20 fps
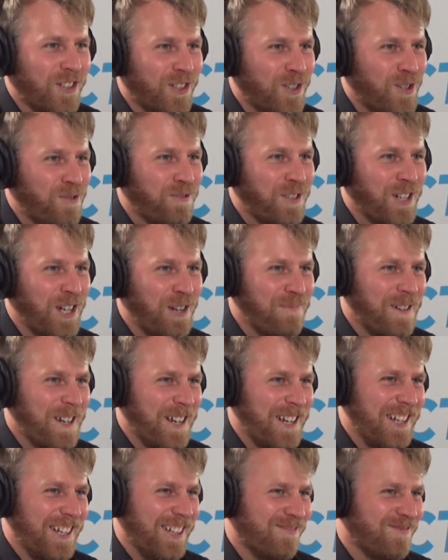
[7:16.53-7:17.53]
golf cart,
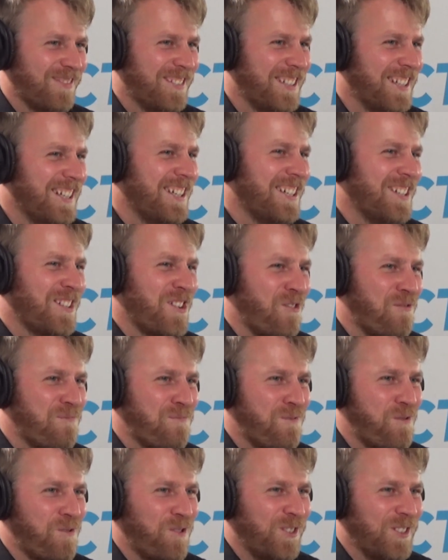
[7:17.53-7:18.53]
golf
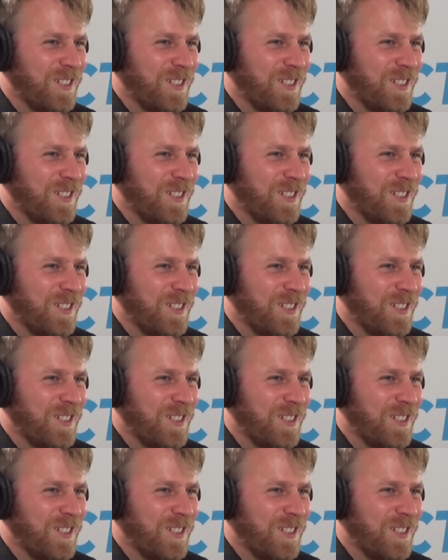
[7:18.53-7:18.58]
balls